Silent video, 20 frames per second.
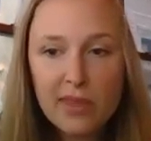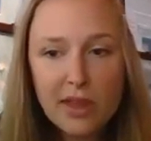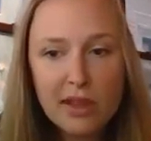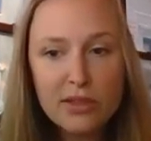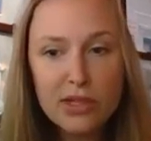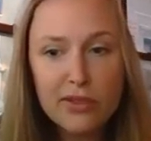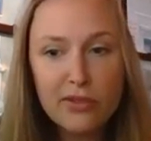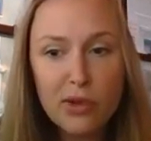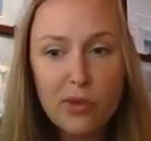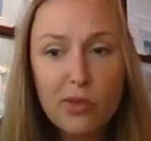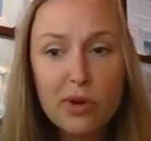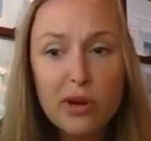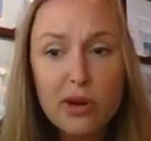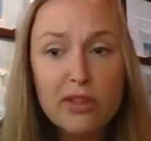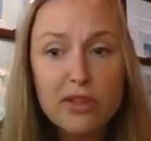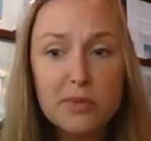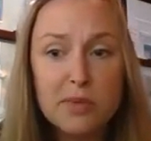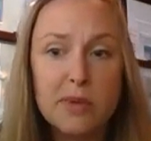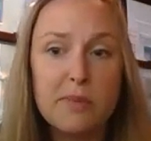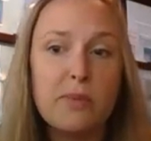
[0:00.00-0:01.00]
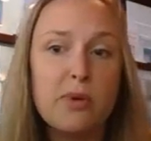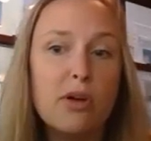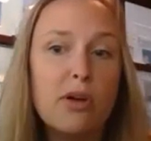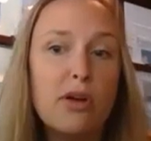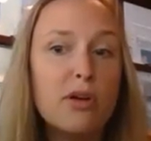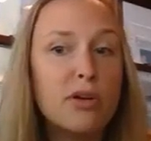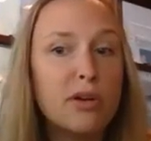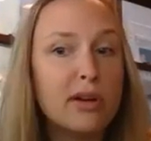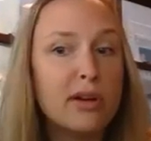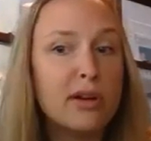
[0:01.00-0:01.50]
So if you're one of those people,
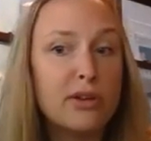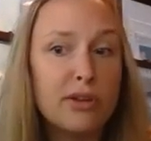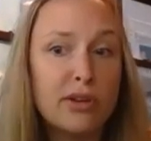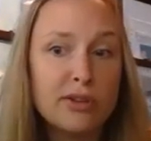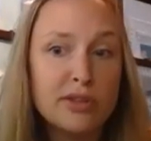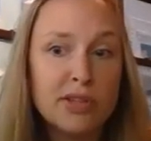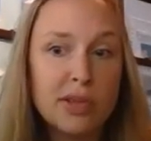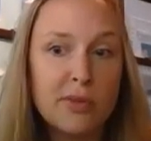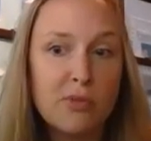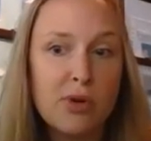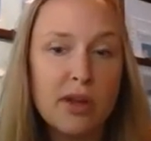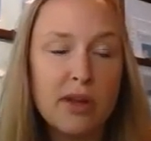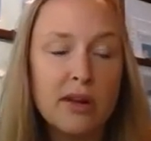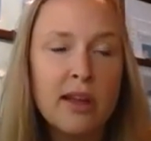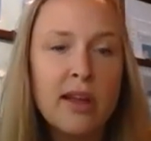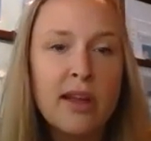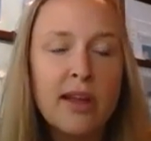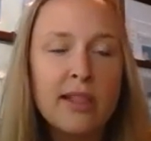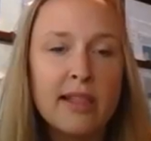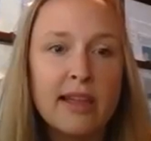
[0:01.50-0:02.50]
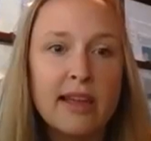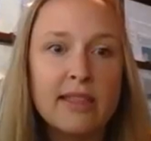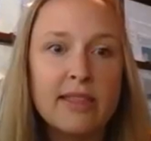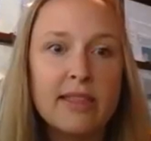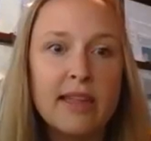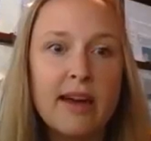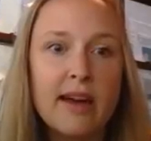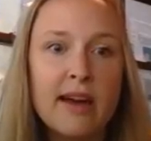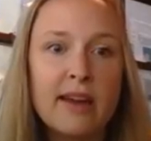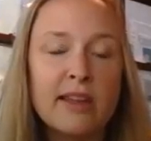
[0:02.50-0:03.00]
or you know someone
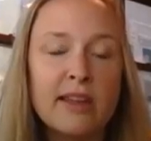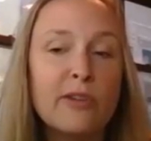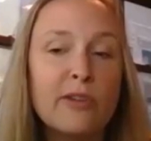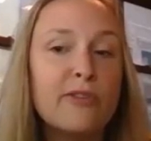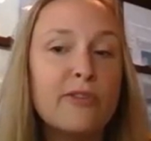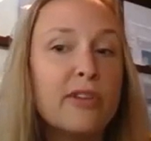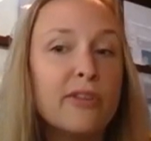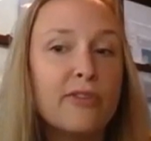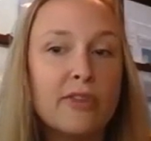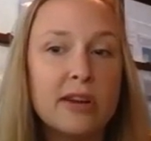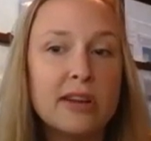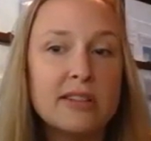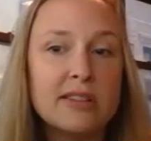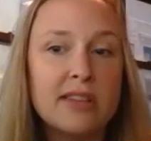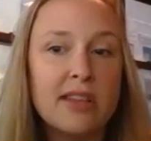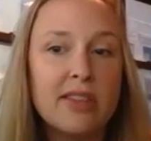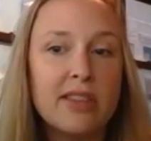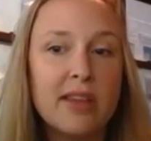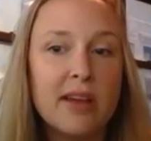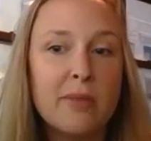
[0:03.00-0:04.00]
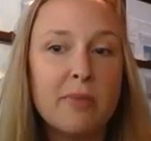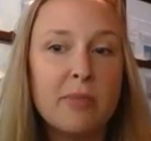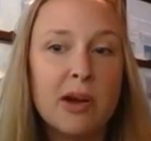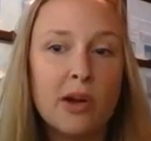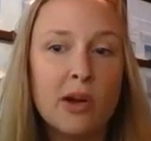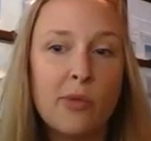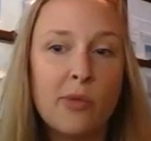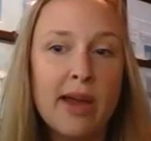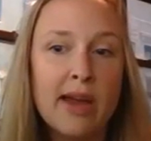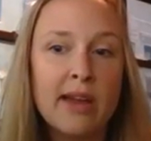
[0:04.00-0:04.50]
like that, feel free to send them
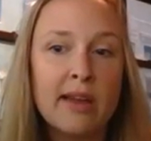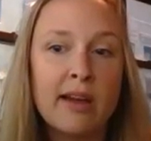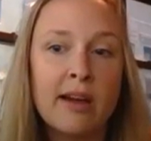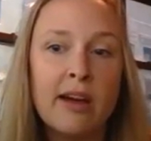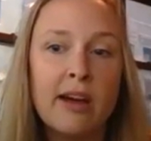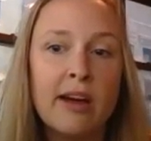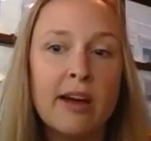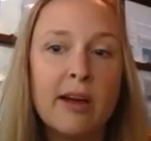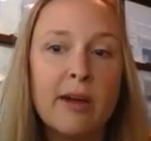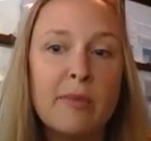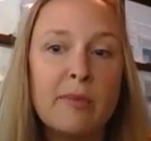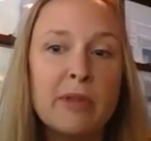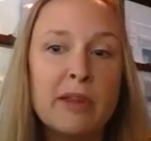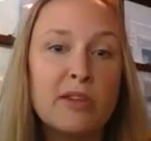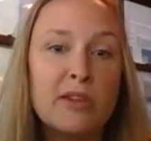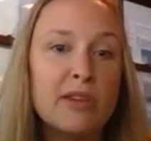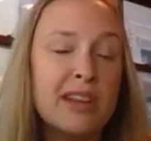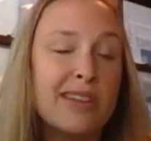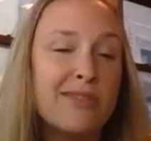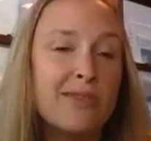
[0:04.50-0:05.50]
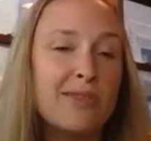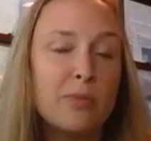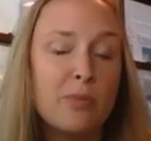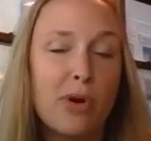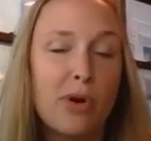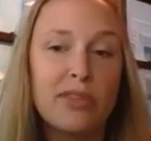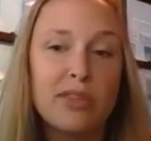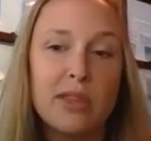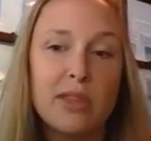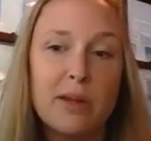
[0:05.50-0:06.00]
our way, and you can even
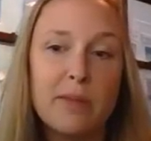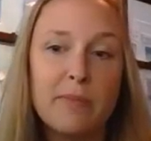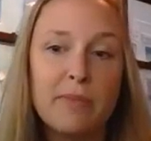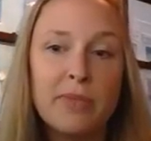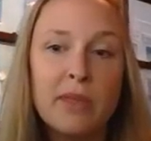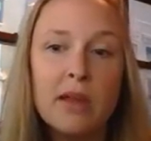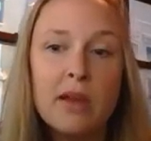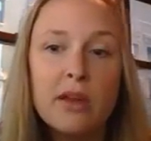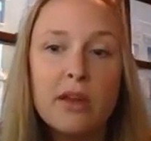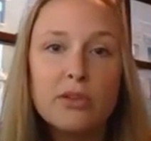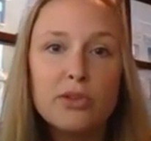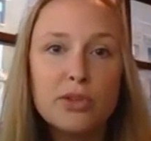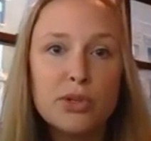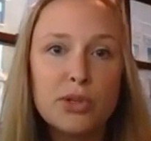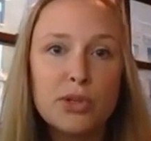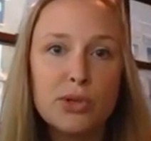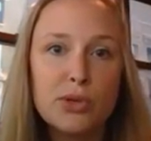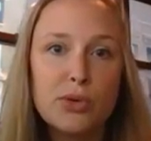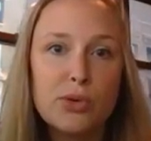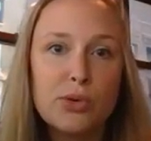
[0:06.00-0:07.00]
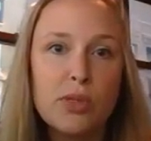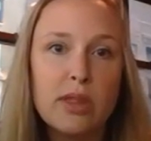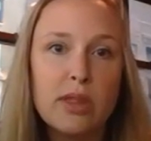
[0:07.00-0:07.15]
point them to